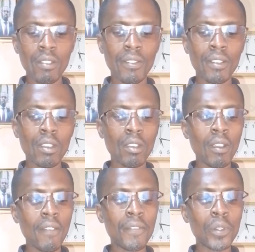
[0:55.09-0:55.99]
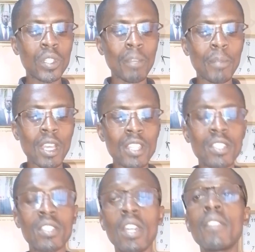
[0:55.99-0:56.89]
4, future
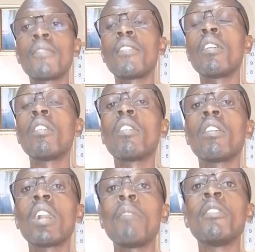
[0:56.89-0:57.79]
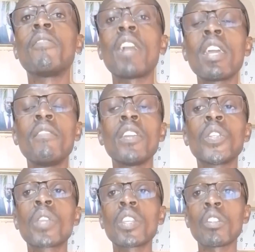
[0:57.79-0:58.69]
plans, and 5,
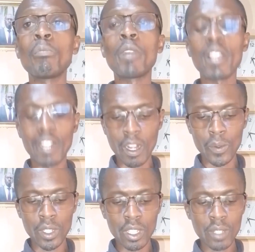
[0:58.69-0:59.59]
education background.